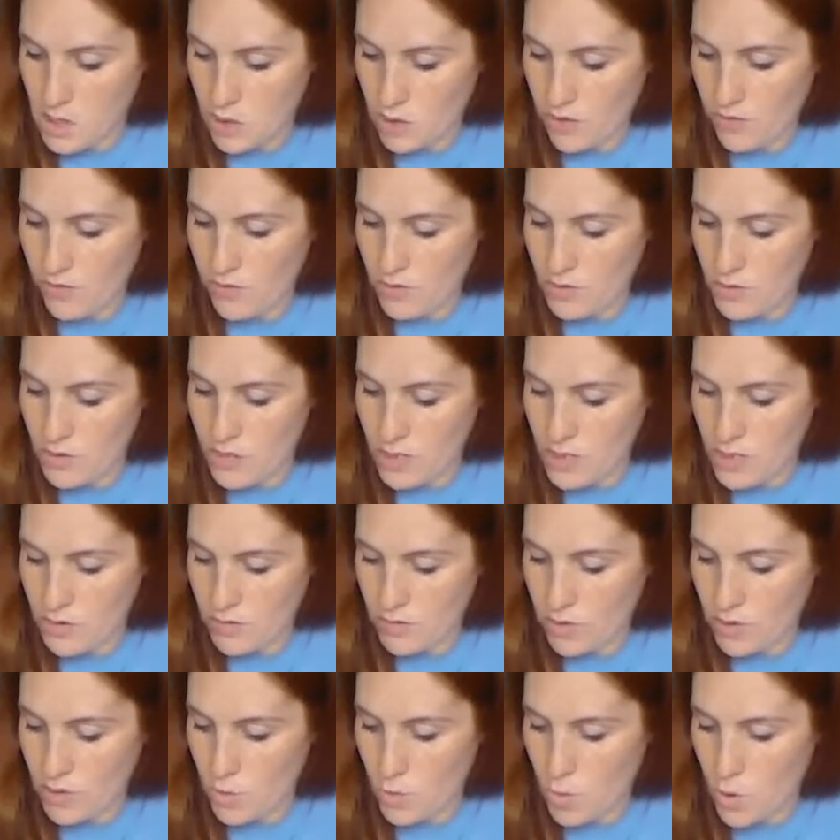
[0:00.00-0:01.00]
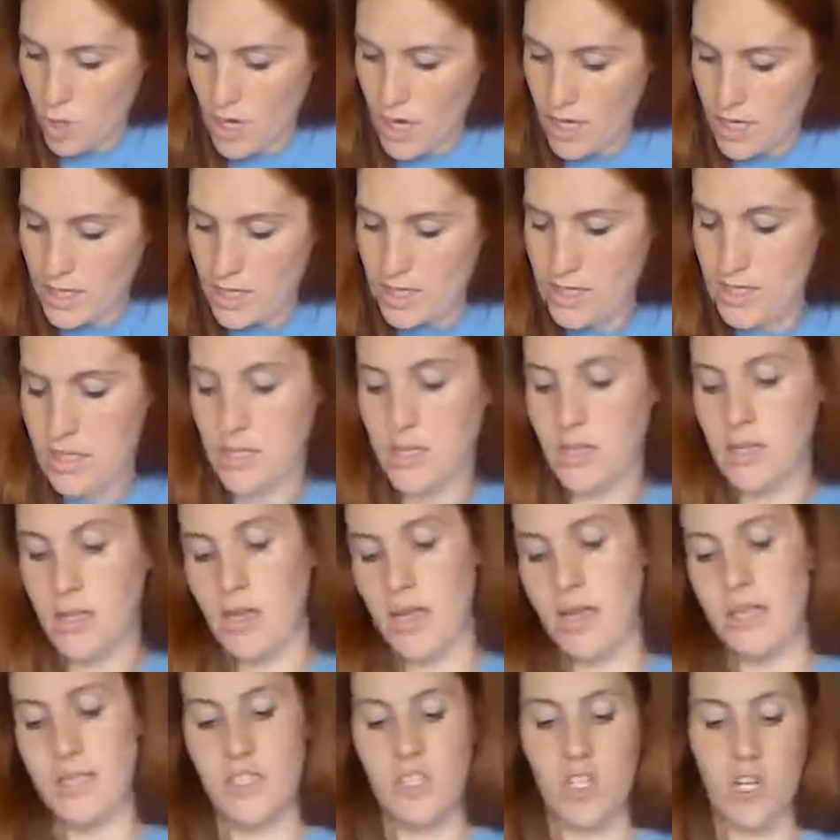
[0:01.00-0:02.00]
So if you need to rewind,
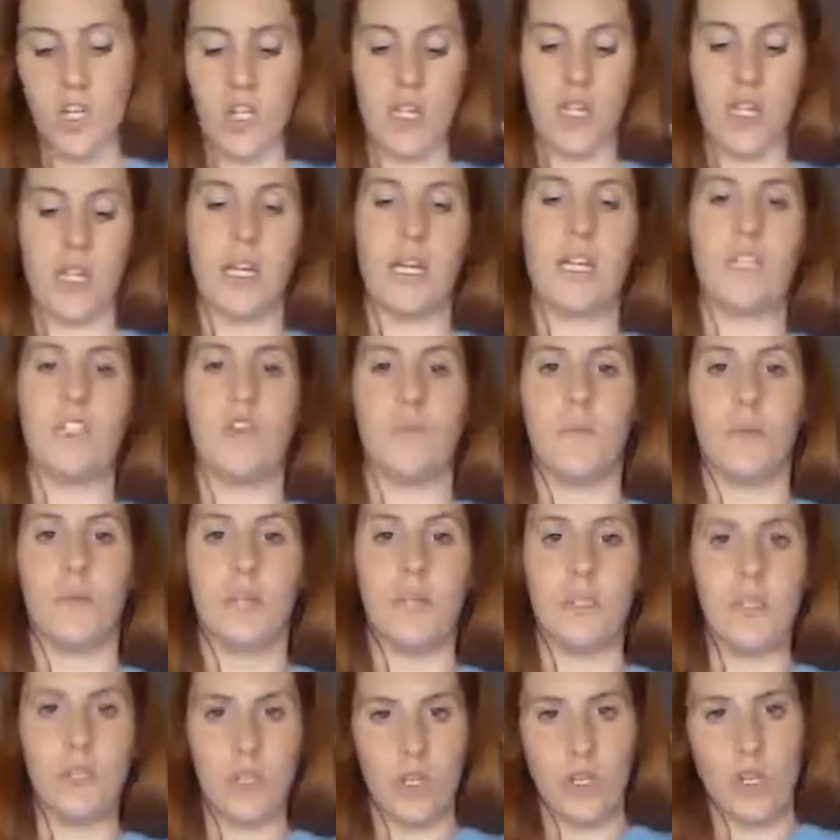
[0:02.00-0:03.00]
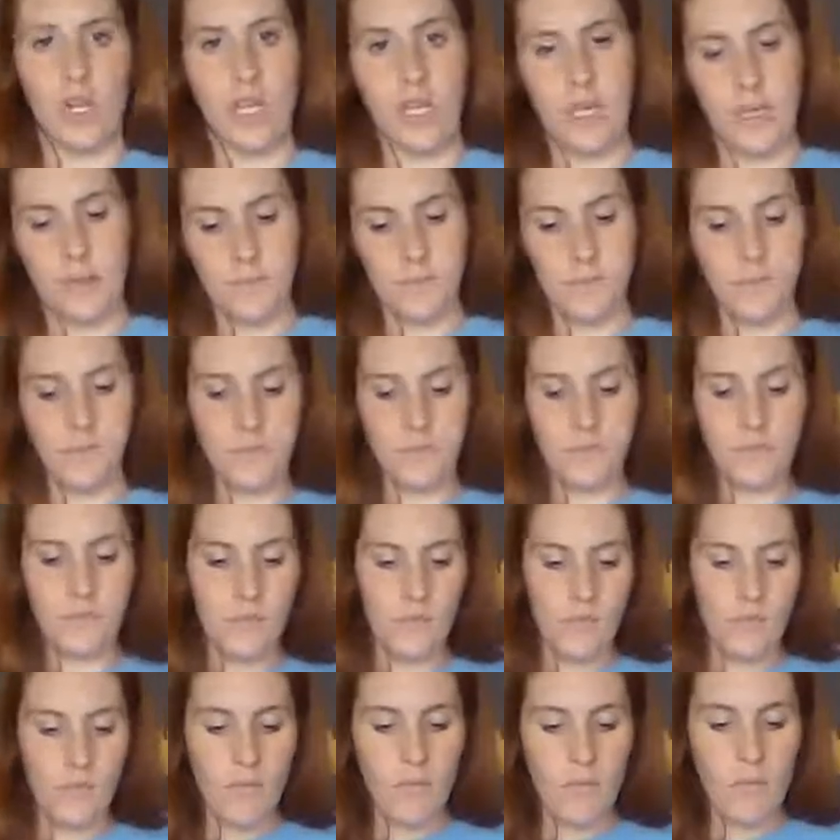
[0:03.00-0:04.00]
I started like 2 minutes early.
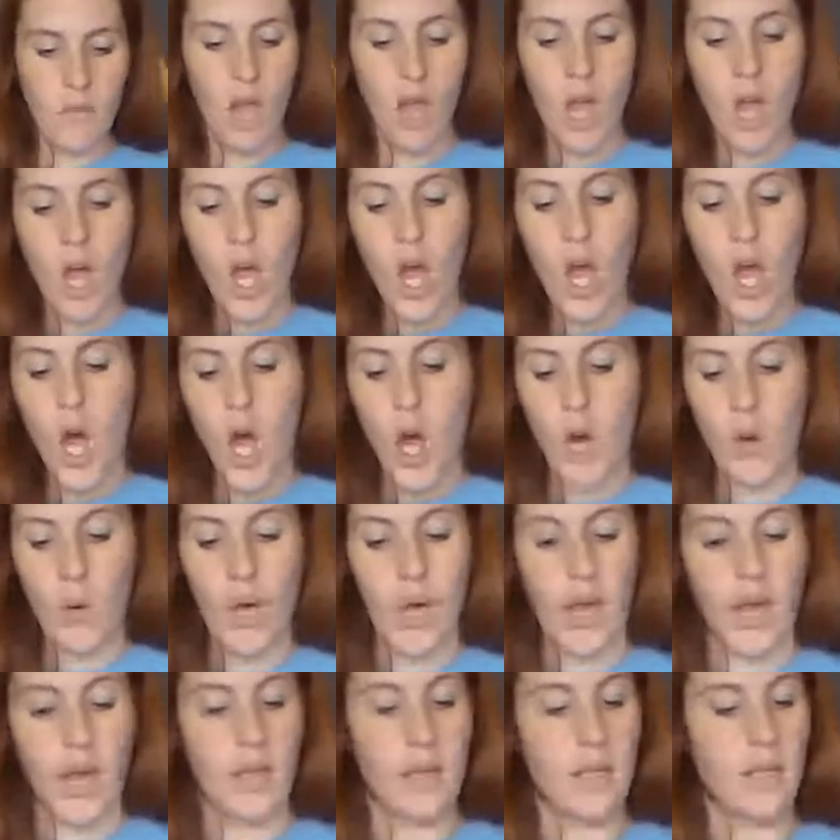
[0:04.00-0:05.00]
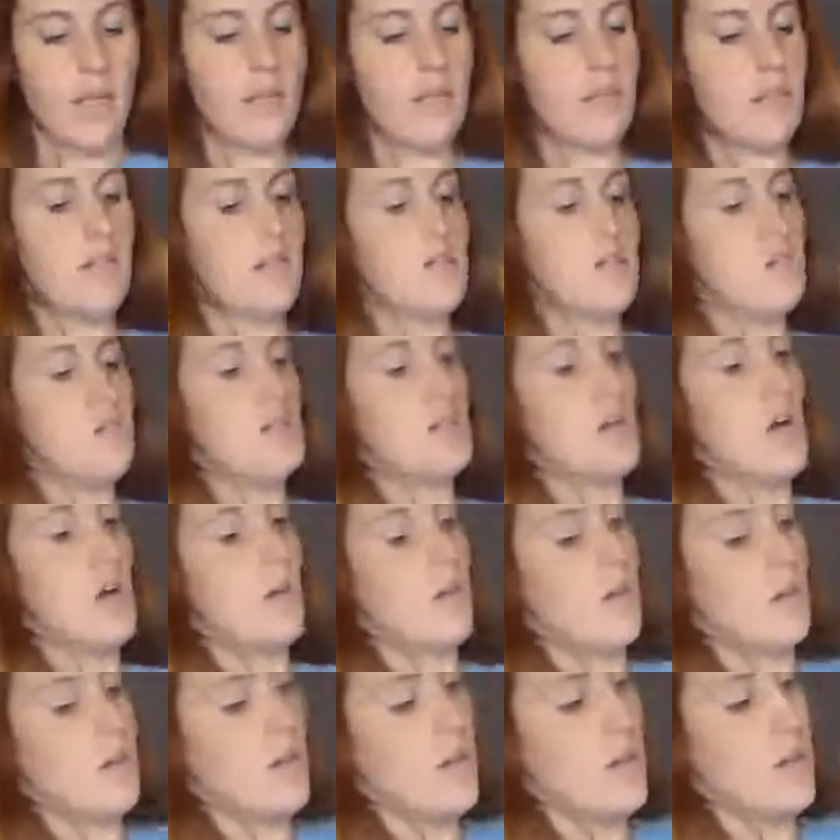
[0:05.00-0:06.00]
Okay,
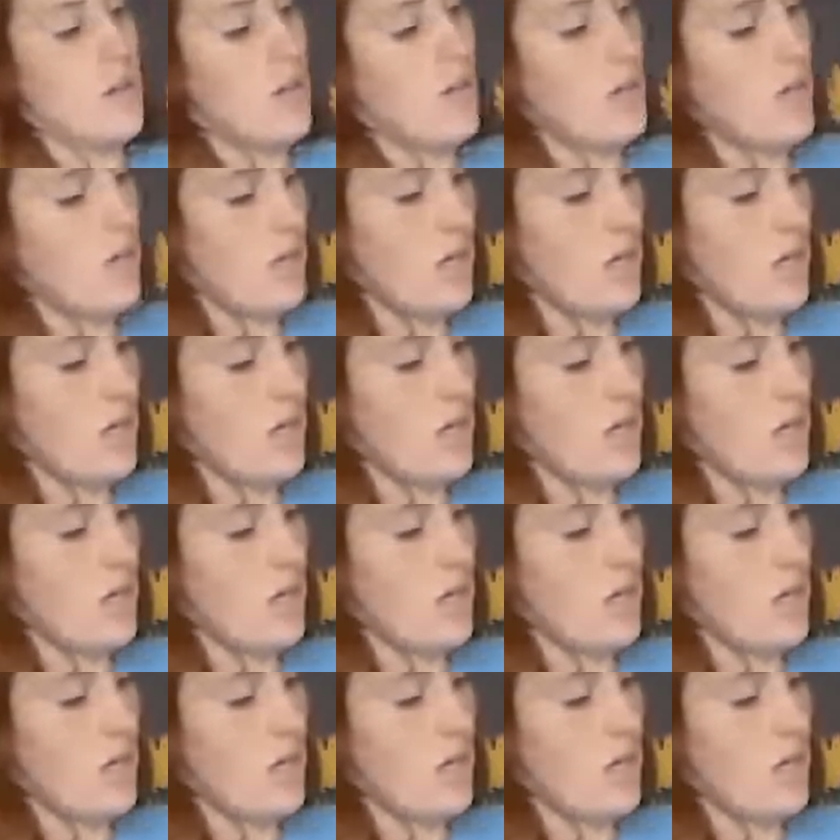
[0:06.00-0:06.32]
so